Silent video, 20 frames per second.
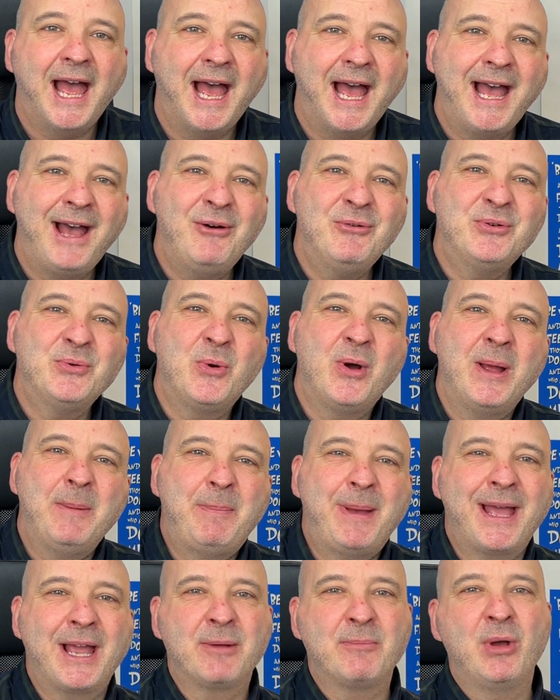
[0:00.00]
How do I
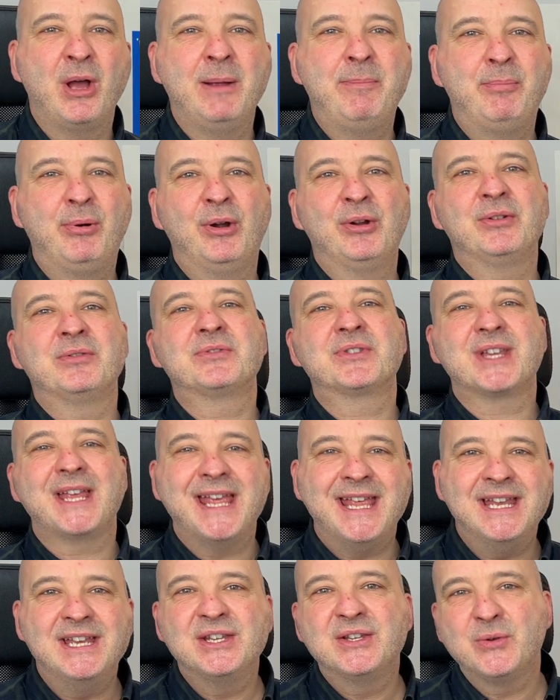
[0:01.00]
pack my product
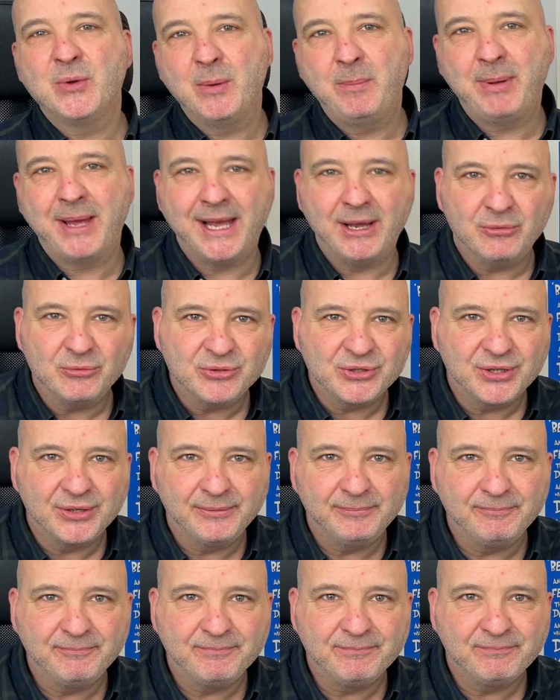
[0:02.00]
into a pouch?
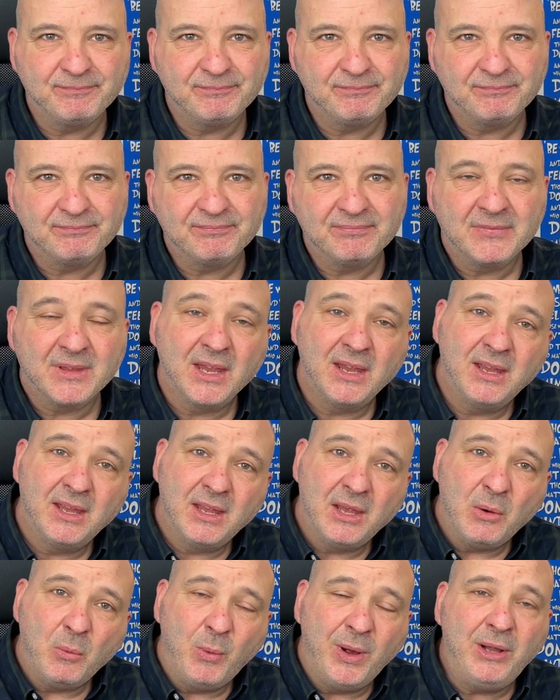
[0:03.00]

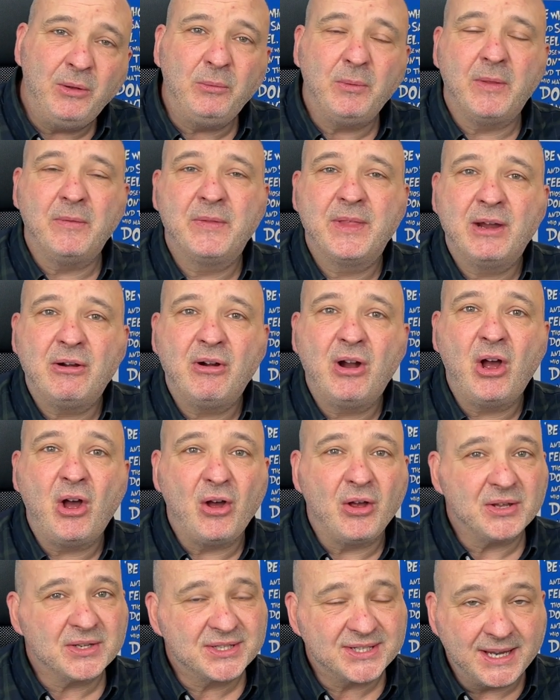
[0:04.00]
Well, there are
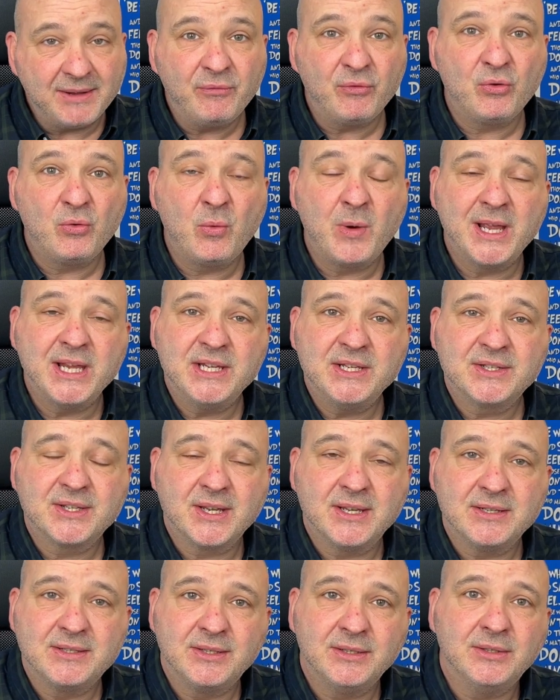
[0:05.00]
several
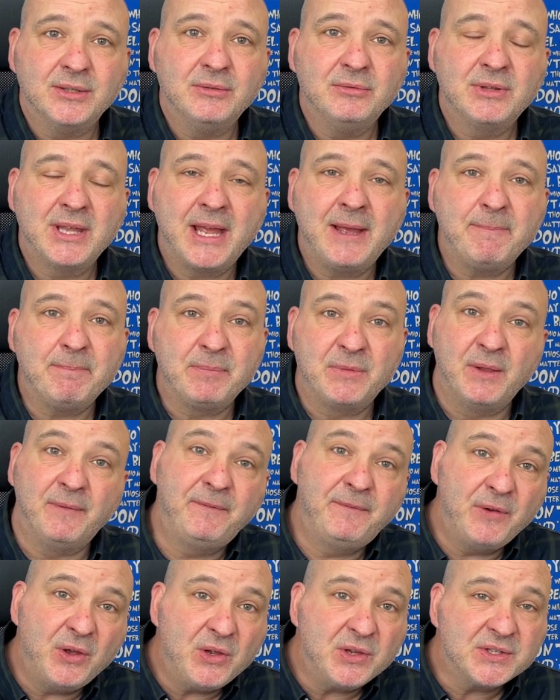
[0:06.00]
ways to do that. The
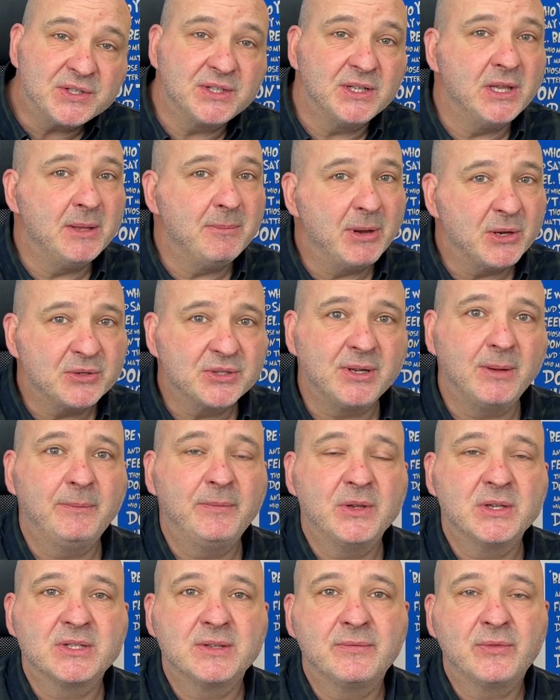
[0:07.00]
first and the most
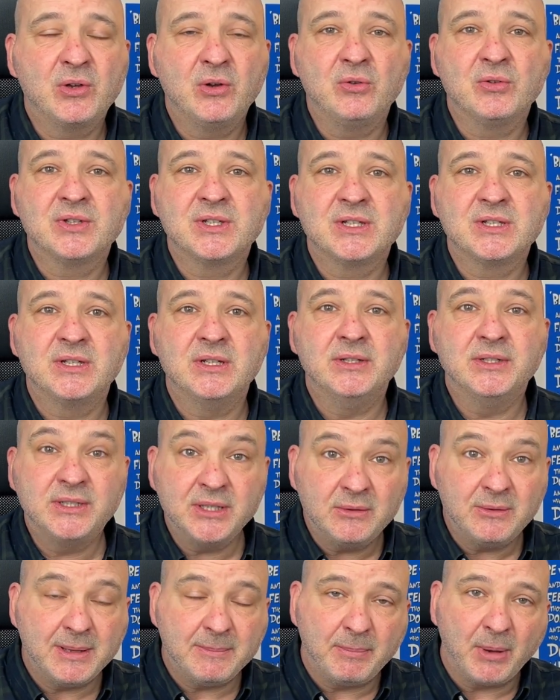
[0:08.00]
obvious, of course, is to do
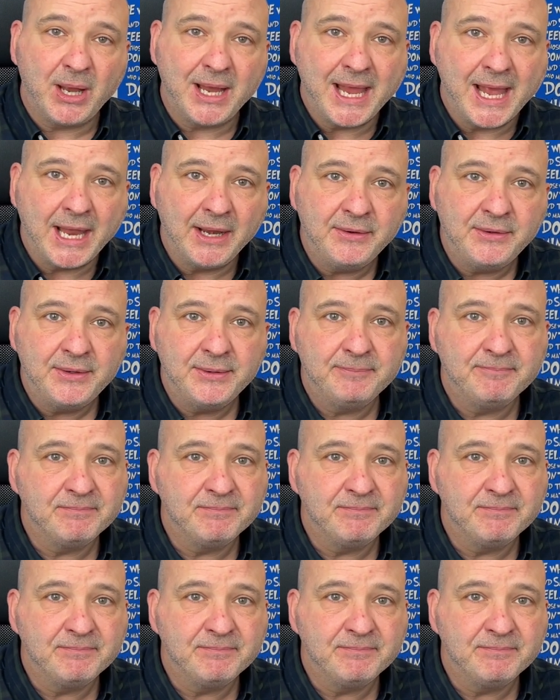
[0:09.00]
it by hand.